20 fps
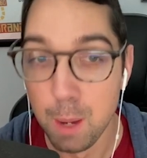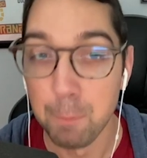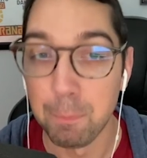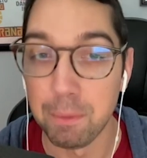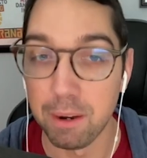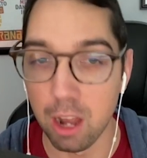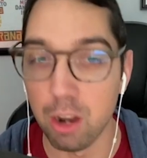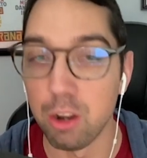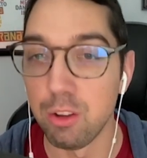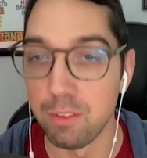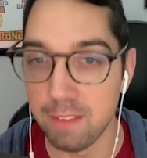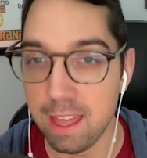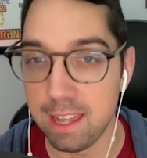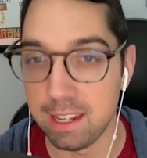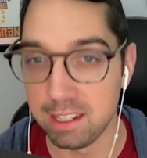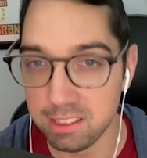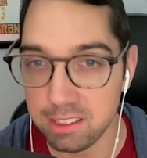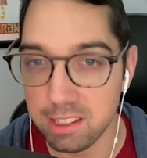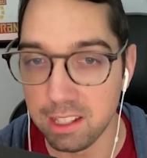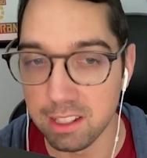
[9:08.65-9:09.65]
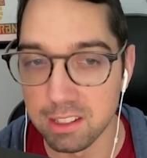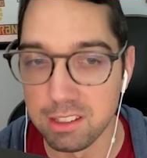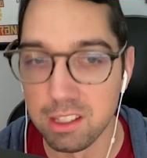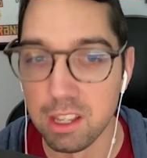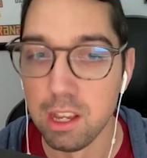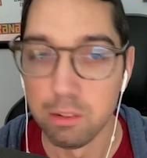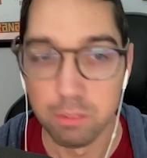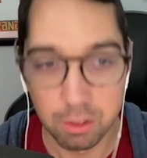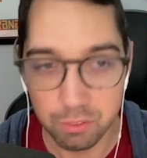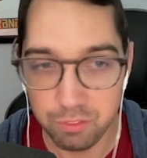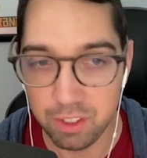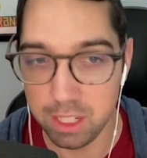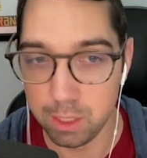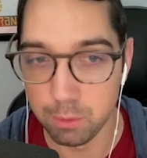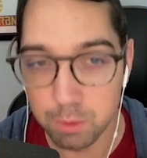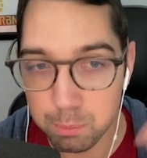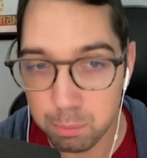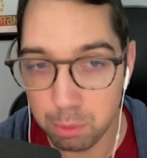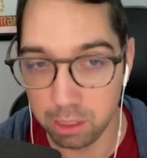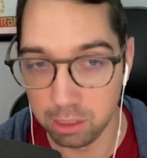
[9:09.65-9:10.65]
But other than that assist,
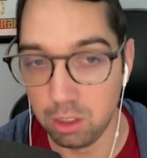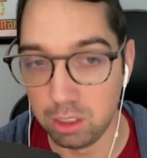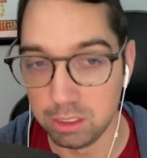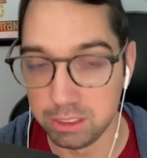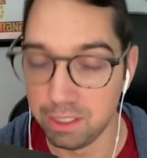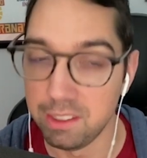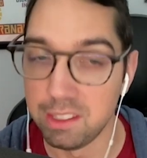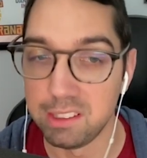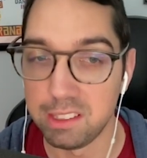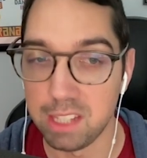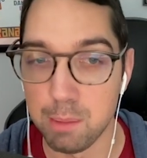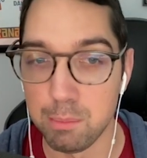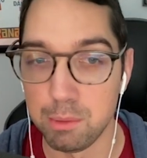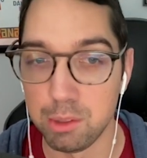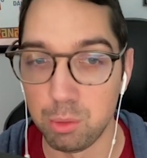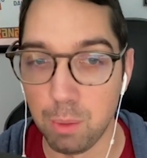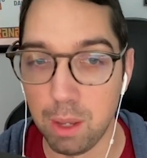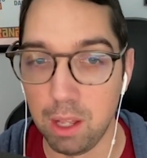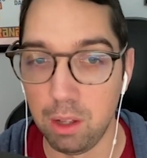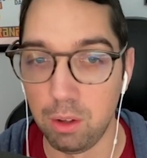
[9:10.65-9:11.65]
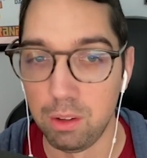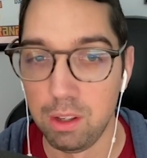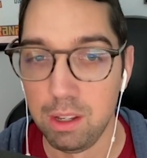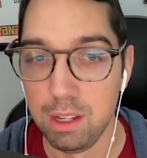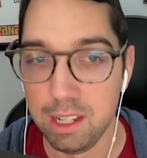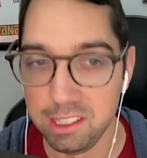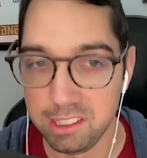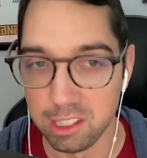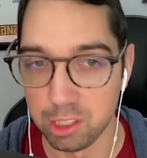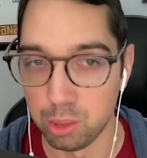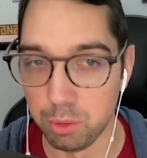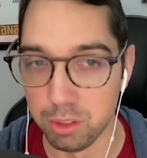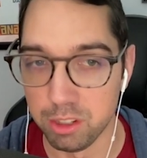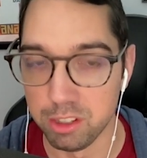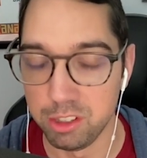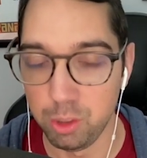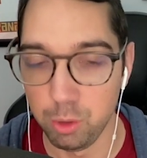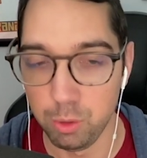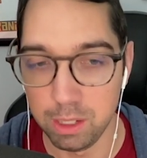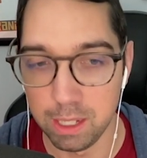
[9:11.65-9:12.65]
Raphinha was pretty lost in this game as well. It just
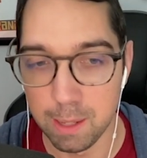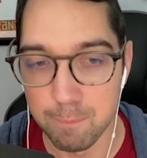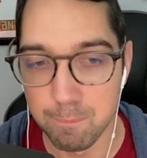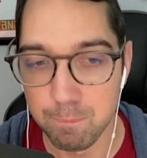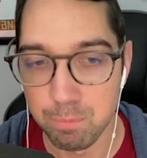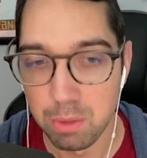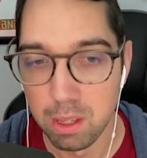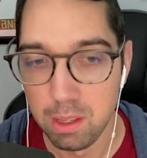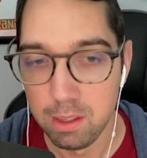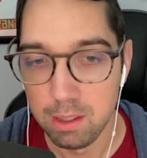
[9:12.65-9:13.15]
wasn't suiting him.